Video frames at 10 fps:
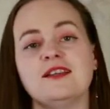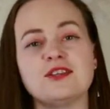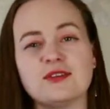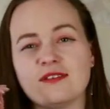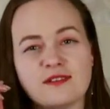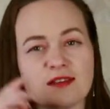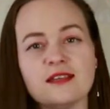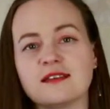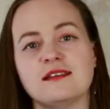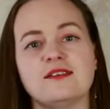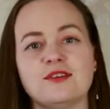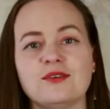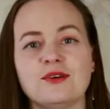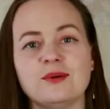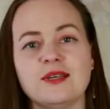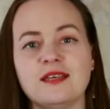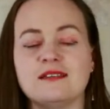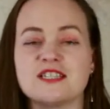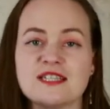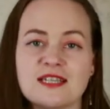Don't think that you know
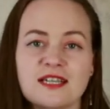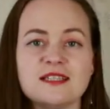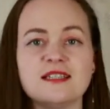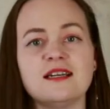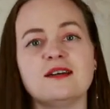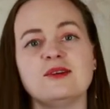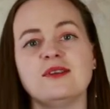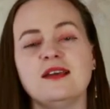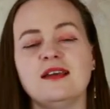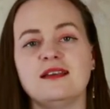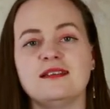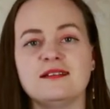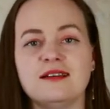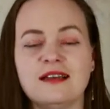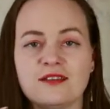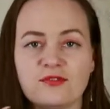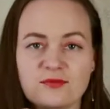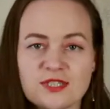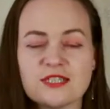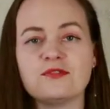it, just write it down and
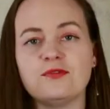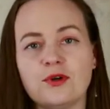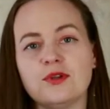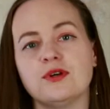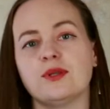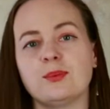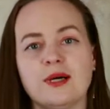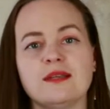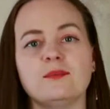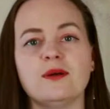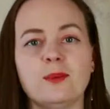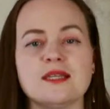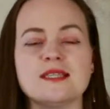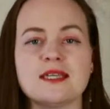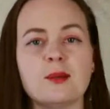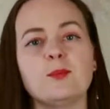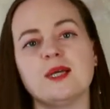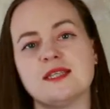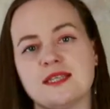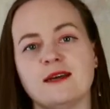just follow it one by one, step
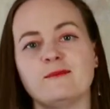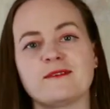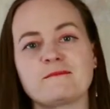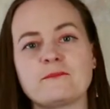by step.